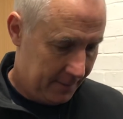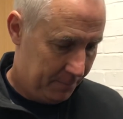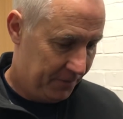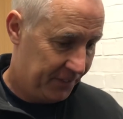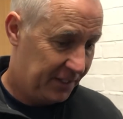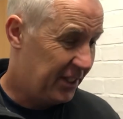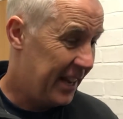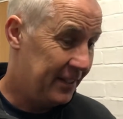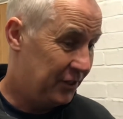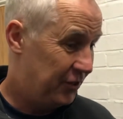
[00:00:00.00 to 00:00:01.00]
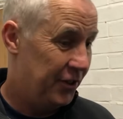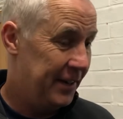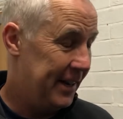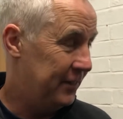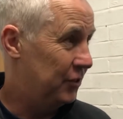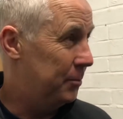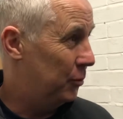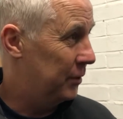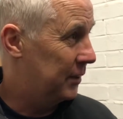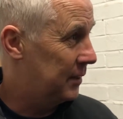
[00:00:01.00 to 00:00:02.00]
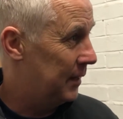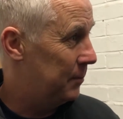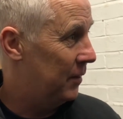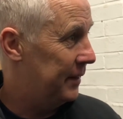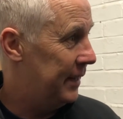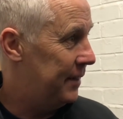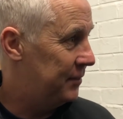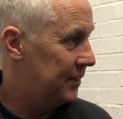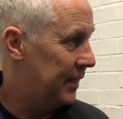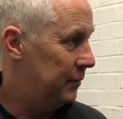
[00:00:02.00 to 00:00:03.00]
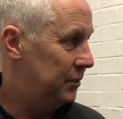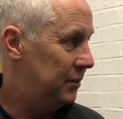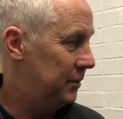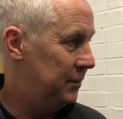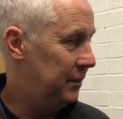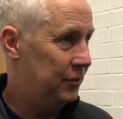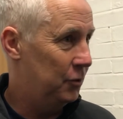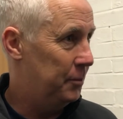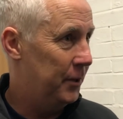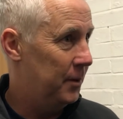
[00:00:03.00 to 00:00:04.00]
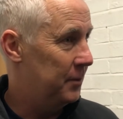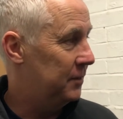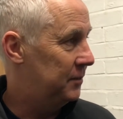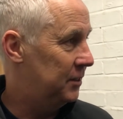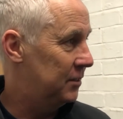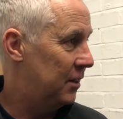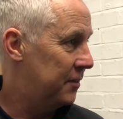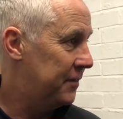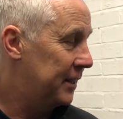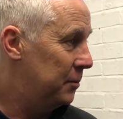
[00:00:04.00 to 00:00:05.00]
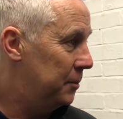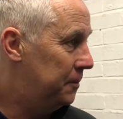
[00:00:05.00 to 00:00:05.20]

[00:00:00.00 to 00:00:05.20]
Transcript: But for the town to turn out and support the club like they have today is superb, and I'd just like to thank them.